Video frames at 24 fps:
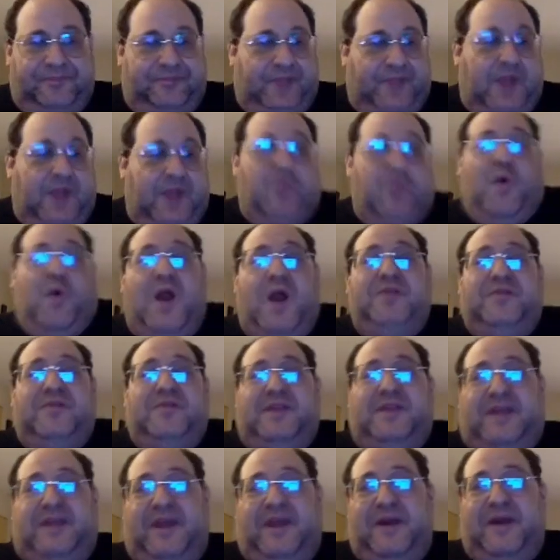And why do
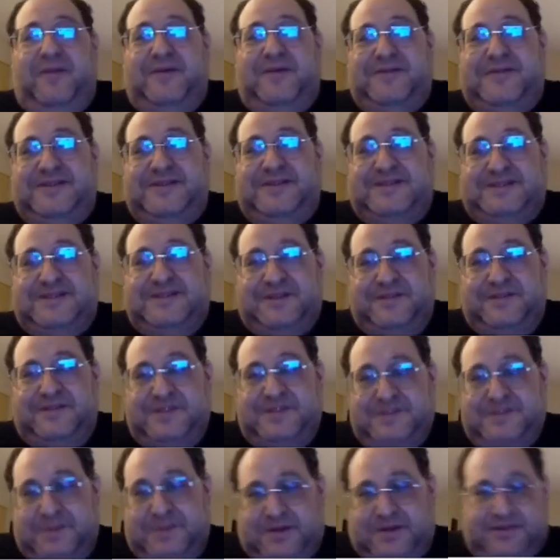they care about this
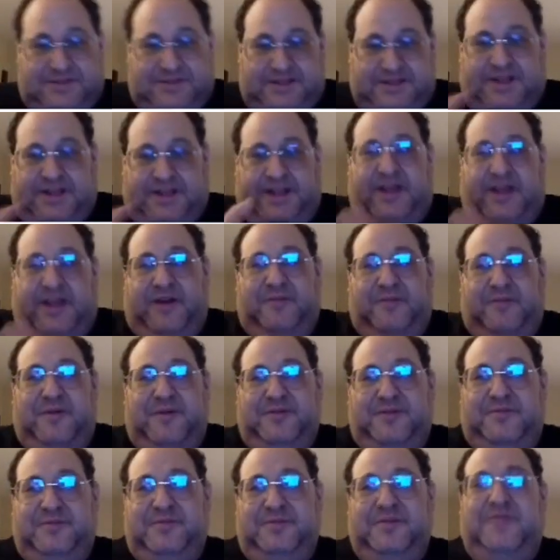service? Because they care
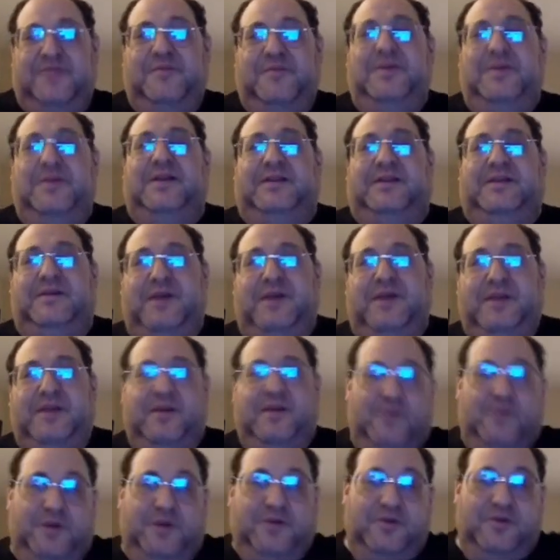about observability. Why they
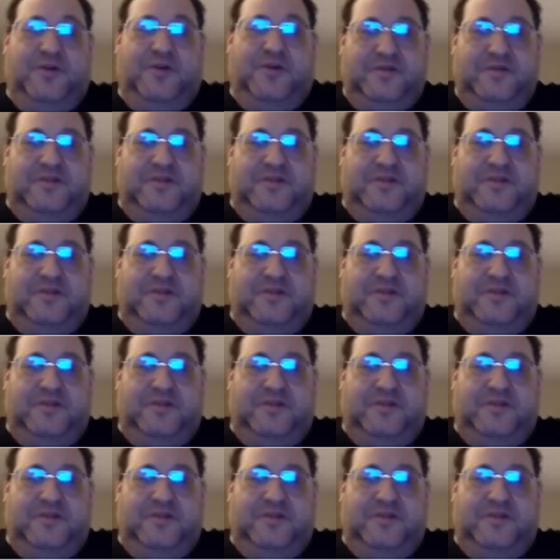want to know if the